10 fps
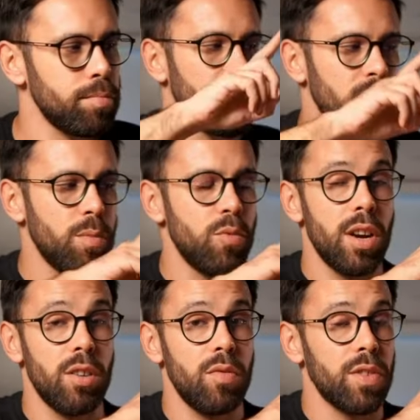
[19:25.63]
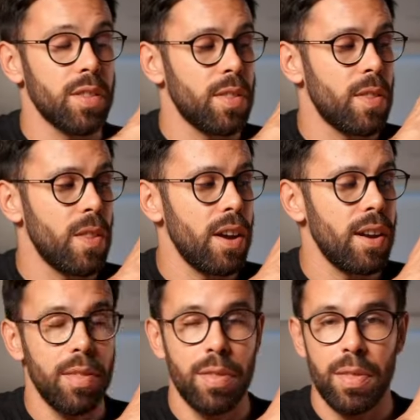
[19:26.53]
somewhere over there,
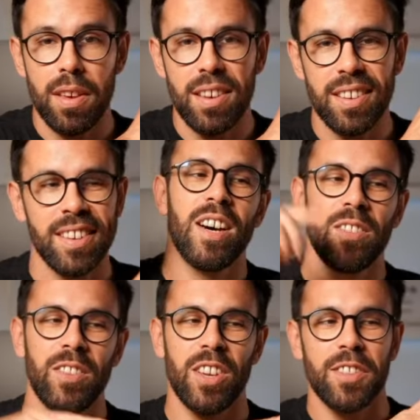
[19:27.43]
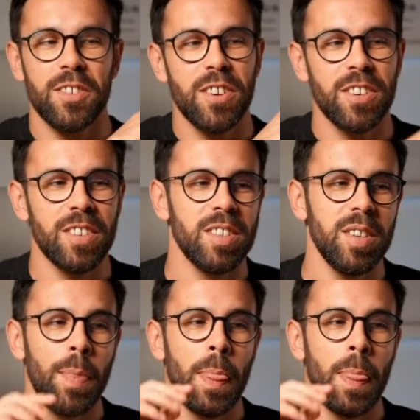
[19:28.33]
I think, on the other corner.